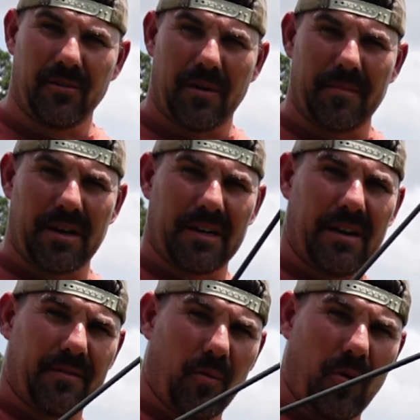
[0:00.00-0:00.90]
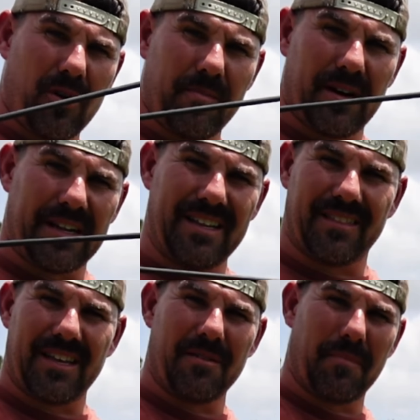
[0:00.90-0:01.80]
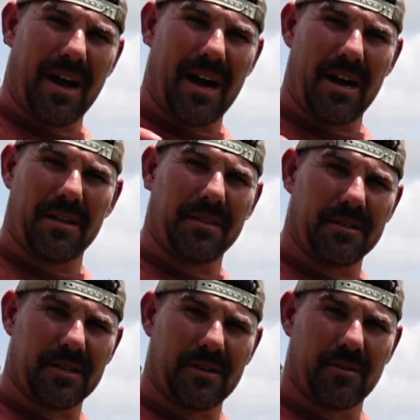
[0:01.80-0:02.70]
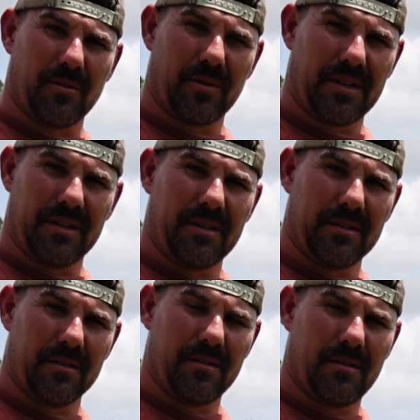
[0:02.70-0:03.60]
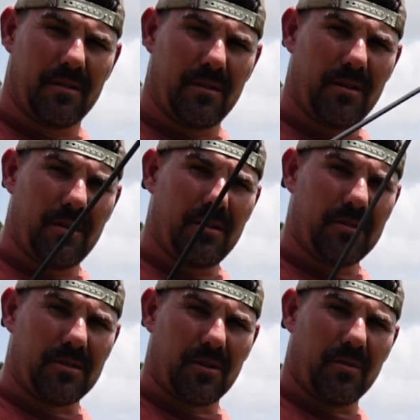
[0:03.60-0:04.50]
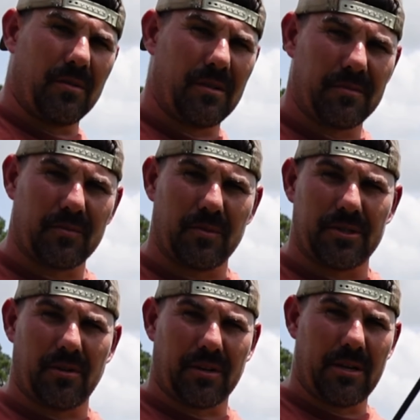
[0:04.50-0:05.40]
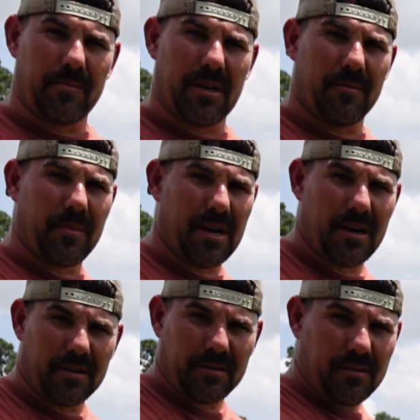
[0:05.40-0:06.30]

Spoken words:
I'm not gonna have to worry about anything behind this arrow getting hit. So I just want y'all to keep that in mind.